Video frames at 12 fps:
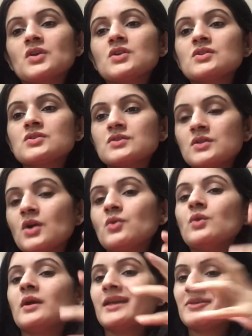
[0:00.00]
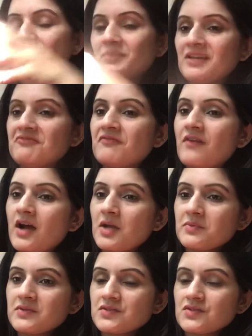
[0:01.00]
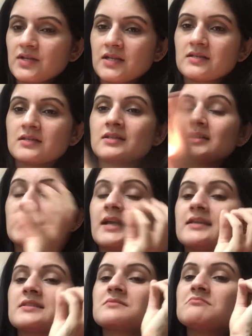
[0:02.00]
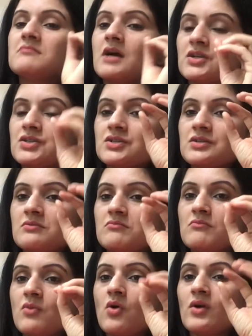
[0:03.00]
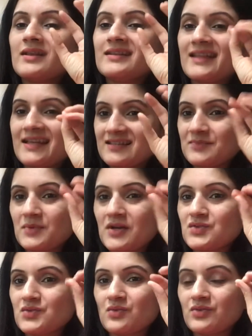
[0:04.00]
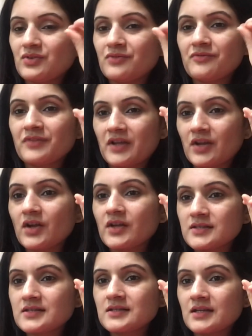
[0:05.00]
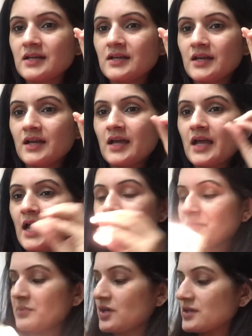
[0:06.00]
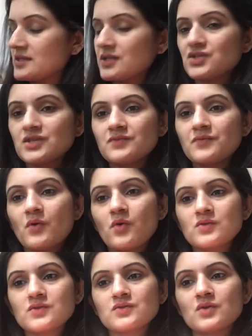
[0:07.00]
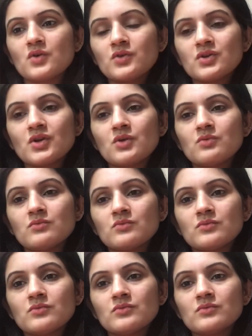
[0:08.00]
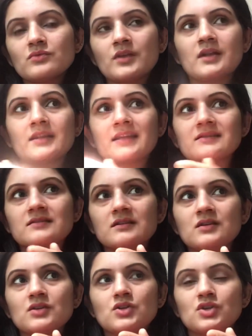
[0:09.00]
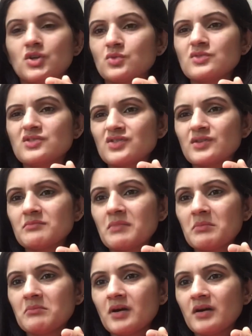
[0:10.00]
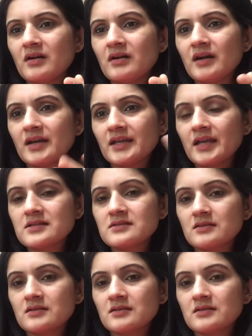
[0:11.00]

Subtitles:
So it being fiber strings, it lays much more less pressure on your fingers, and because they're just 4, so they're lesser notes to remember, I guess.